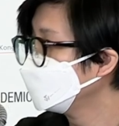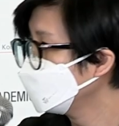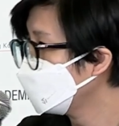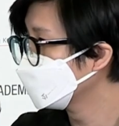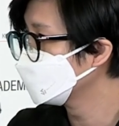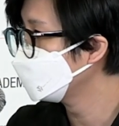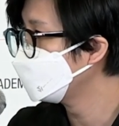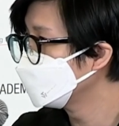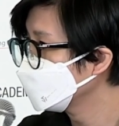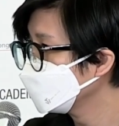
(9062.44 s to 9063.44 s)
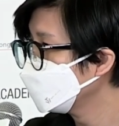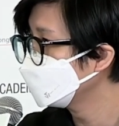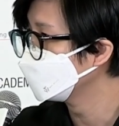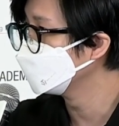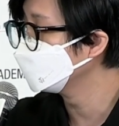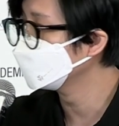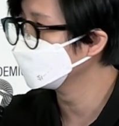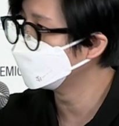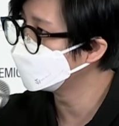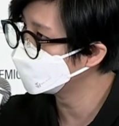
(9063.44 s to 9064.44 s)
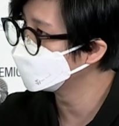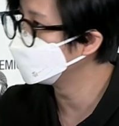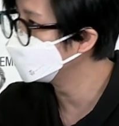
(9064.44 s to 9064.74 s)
that in your day-to-day -day teaching? And